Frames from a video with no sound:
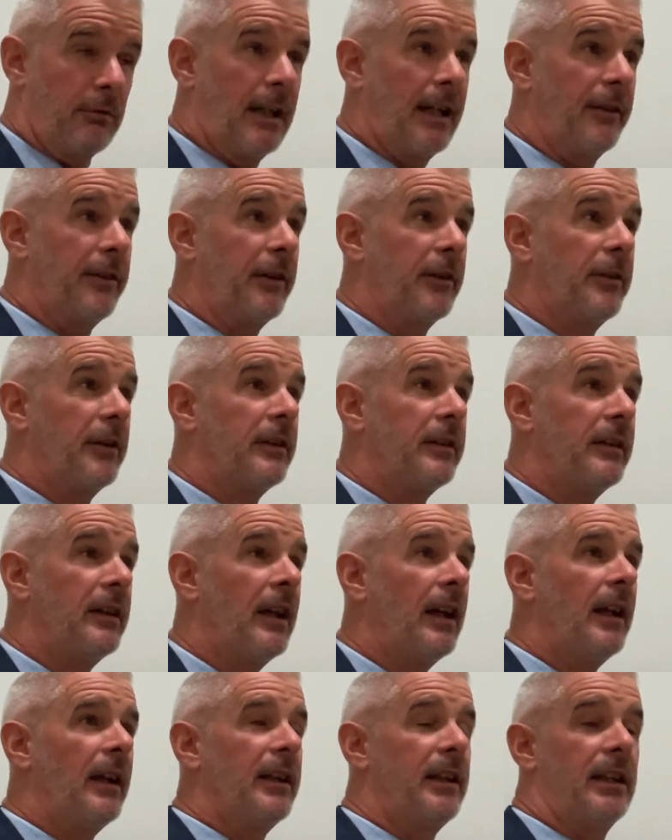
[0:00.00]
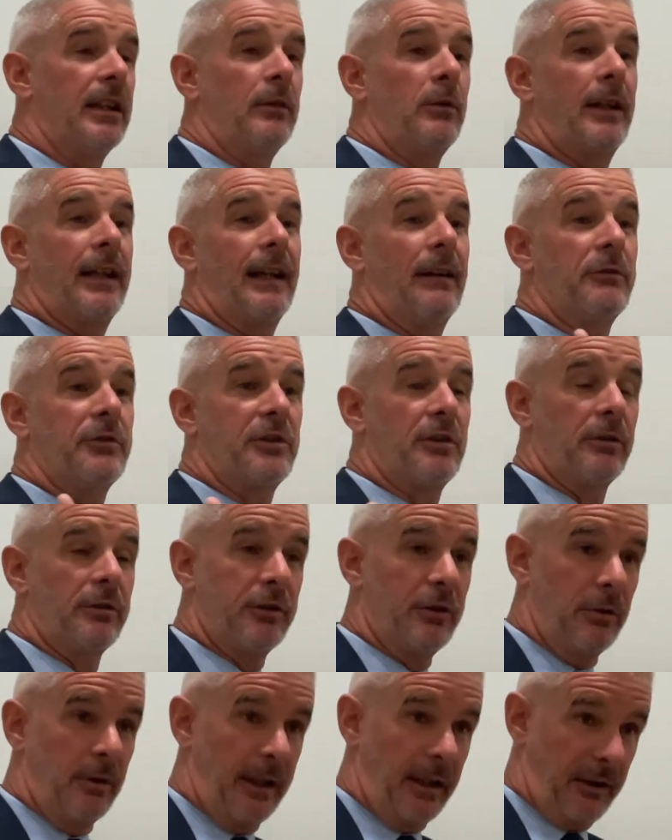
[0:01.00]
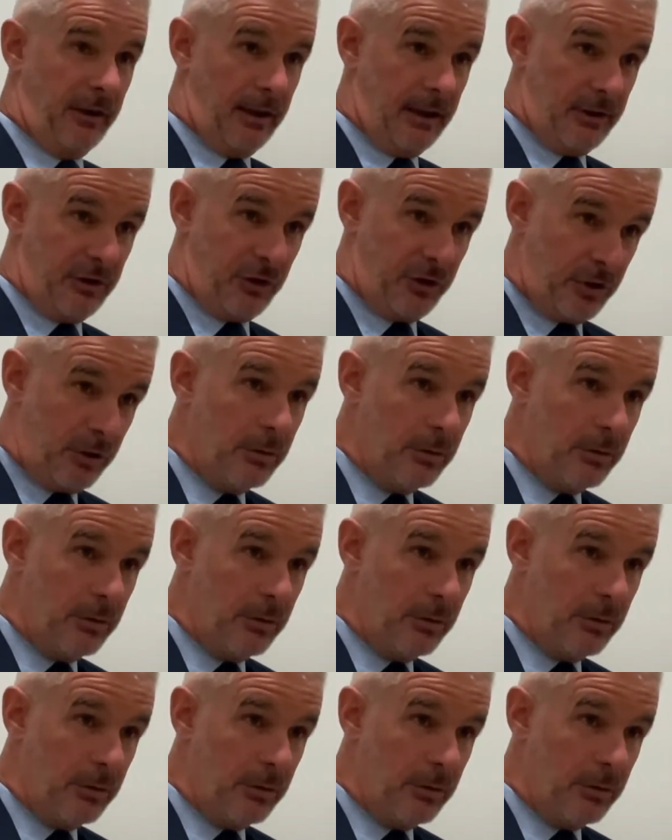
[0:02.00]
rather than council doing things